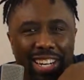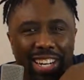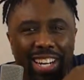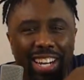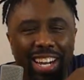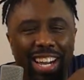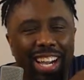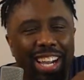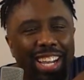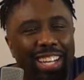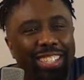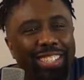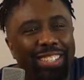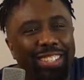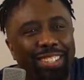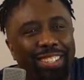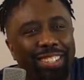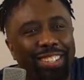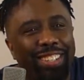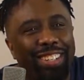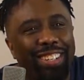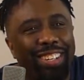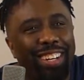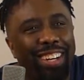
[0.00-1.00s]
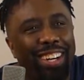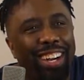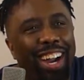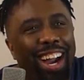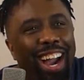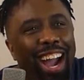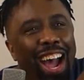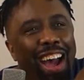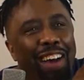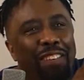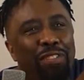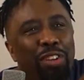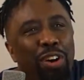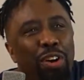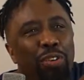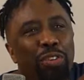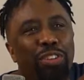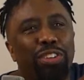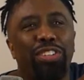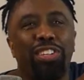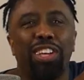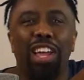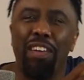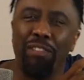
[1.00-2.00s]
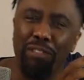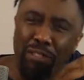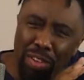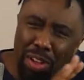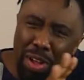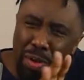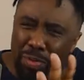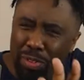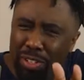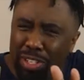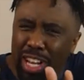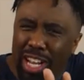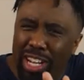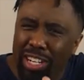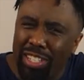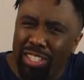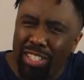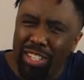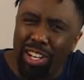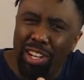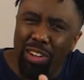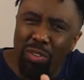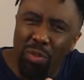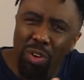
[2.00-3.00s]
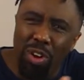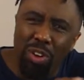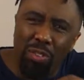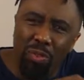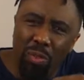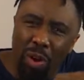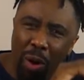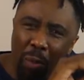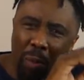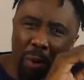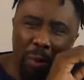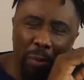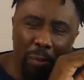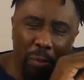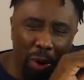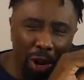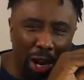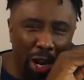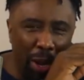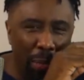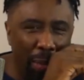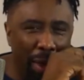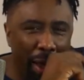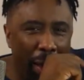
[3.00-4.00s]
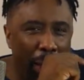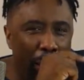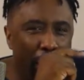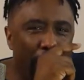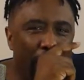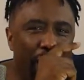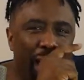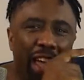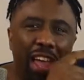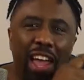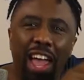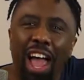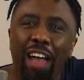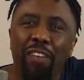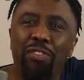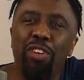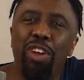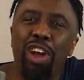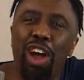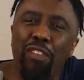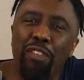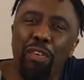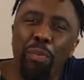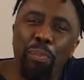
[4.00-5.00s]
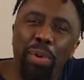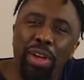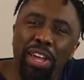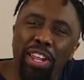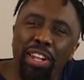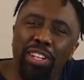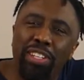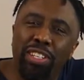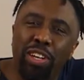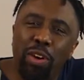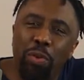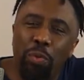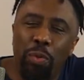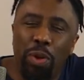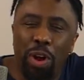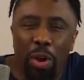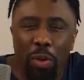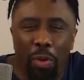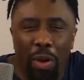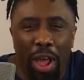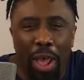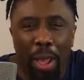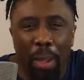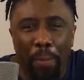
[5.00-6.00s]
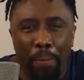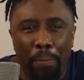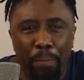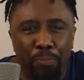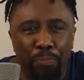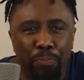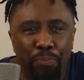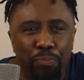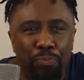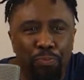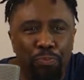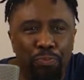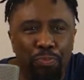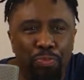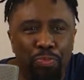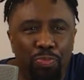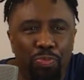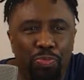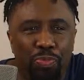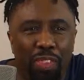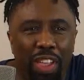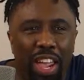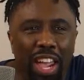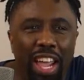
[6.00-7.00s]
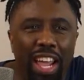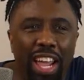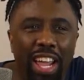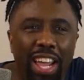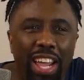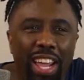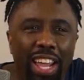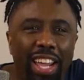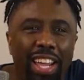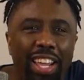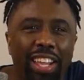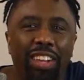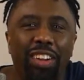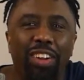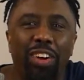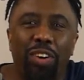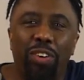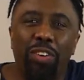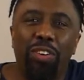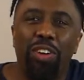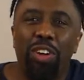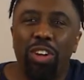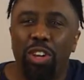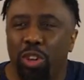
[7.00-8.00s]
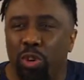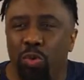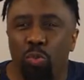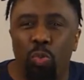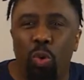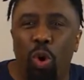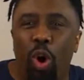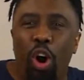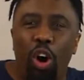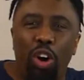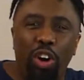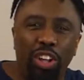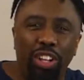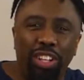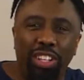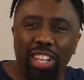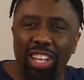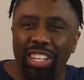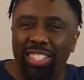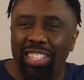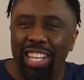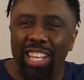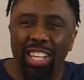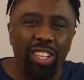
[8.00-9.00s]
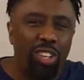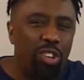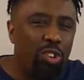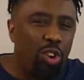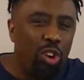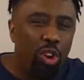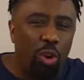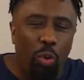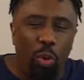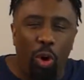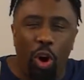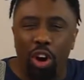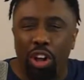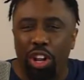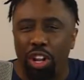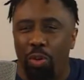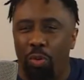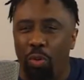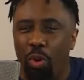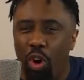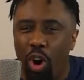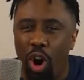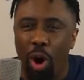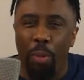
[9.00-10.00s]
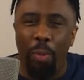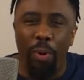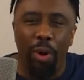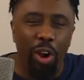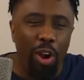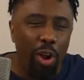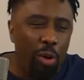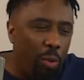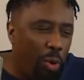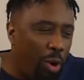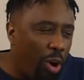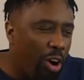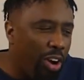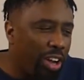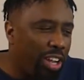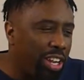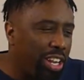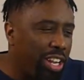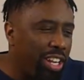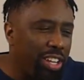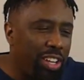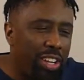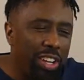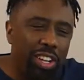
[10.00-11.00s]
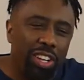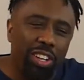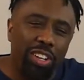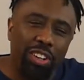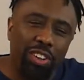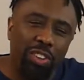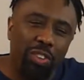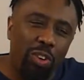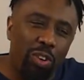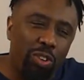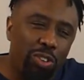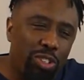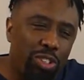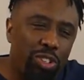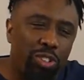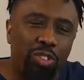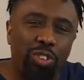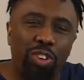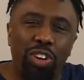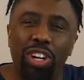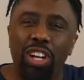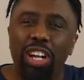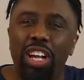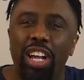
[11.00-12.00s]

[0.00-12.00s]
And so I've noticed. Where we're working, man. Have you ever been somewhere, right? And you walking. Let's say you go to walk into Walmart or walking into the grocery store,